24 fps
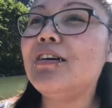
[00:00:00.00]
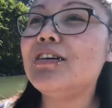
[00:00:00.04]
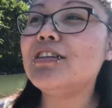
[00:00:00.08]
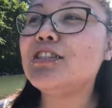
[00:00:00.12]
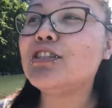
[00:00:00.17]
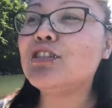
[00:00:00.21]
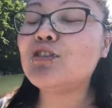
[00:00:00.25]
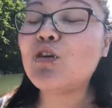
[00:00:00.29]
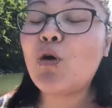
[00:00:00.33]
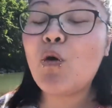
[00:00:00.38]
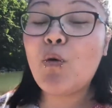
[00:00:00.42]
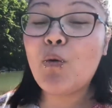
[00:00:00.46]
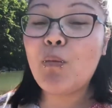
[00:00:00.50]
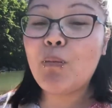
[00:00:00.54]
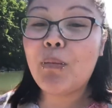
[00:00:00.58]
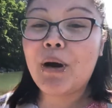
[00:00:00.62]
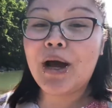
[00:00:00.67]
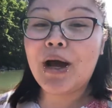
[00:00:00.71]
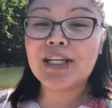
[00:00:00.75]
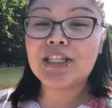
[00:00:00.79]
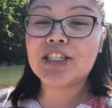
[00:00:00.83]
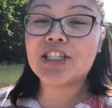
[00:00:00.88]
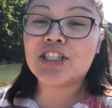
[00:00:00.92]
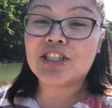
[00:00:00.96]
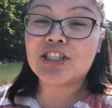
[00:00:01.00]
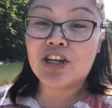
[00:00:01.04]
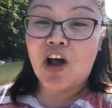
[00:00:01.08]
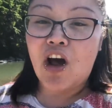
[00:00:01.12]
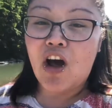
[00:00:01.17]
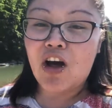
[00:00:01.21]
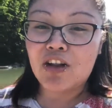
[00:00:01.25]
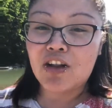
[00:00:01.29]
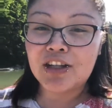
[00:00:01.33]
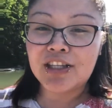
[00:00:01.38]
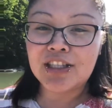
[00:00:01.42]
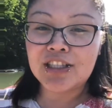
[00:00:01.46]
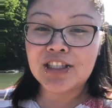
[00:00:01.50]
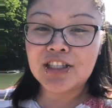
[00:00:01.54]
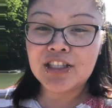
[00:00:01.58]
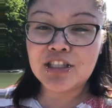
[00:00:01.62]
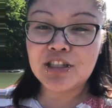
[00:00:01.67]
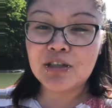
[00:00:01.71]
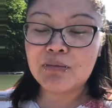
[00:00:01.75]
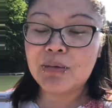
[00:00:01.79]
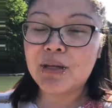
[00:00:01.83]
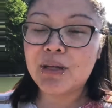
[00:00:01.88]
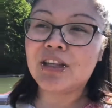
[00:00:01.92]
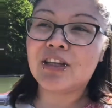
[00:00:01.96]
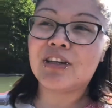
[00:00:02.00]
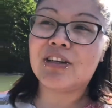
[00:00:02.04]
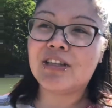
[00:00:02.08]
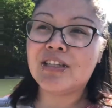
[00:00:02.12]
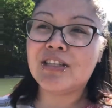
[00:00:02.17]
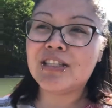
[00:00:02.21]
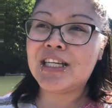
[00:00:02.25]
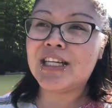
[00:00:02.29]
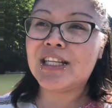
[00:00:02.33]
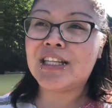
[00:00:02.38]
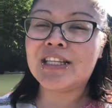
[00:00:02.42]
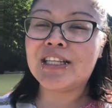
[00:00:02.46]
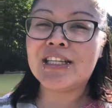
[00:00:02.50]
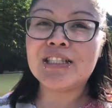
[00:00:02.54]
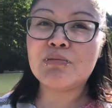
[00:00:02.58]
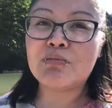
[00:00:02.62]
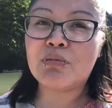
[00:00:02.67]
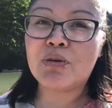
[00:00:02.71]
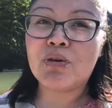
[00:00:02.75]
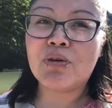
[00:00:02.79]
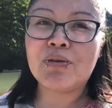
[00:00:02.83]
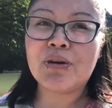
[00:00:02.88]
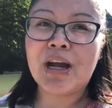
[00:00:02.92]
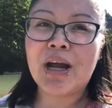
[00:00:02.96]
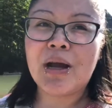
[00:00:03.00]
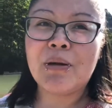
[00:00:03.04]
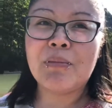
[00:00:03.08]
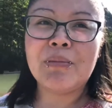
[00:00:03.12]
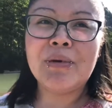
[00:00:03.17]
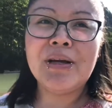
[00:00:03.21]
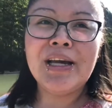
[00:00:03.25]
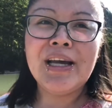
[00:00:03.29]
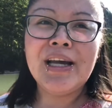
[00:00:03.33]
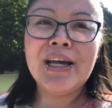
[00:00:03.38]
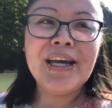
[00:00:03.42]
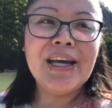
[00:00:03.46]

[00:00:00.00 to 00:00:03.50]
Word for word: so much knowledge to be learned in this program.